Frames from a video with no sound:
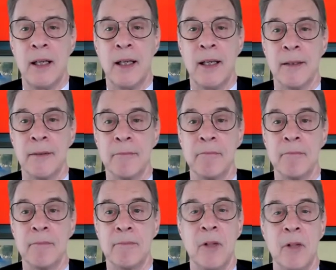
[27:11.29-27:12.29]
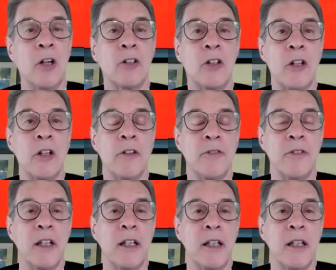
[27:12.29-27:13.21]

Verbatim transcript: Uh, alternatively,